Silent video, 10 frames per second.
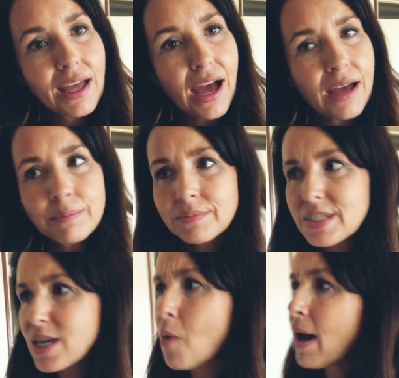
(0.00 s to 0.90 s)
I'm
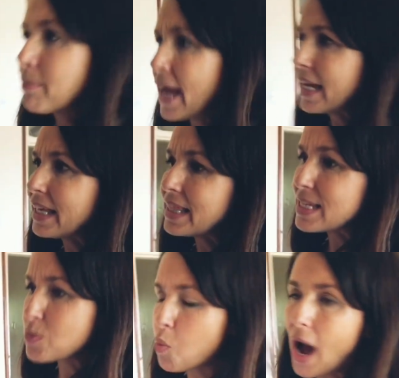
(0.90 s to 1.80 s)
So I'm liking
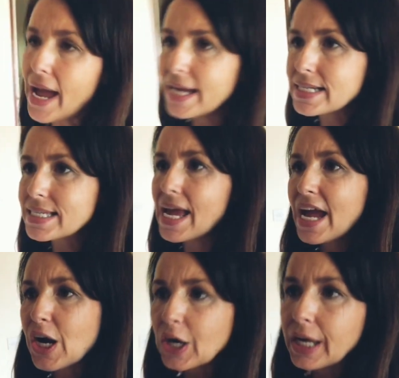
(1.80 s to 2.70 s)
these white,
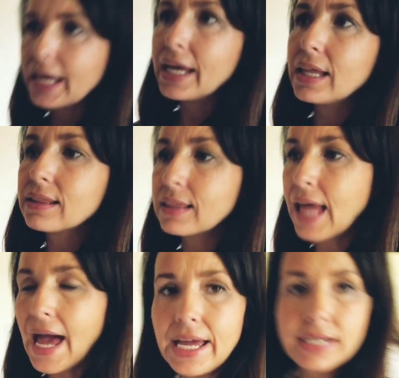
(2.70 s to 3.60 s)
airy,
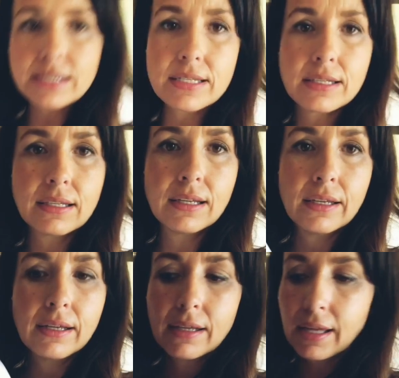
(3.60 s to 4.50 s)
light,
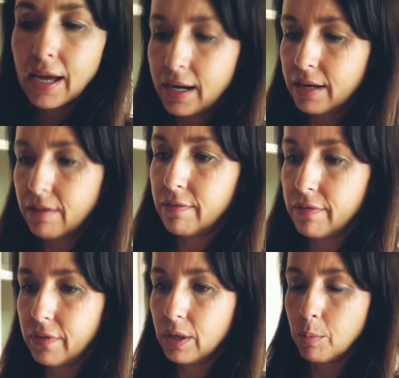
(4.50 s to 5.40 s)
kind of
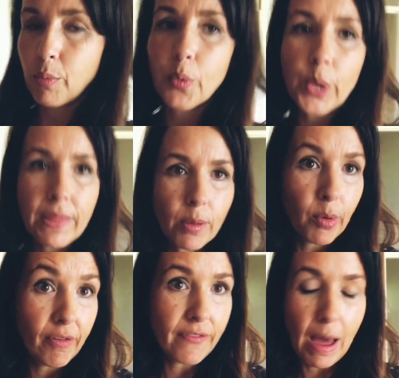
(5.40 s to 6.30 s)

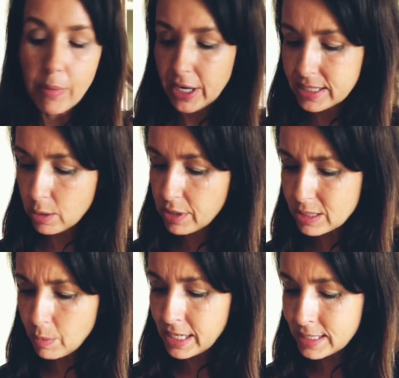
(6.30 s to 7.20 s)
breathable fabrics. So this
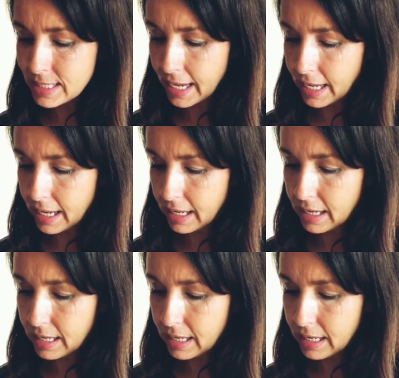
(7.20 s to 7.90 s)
one is like a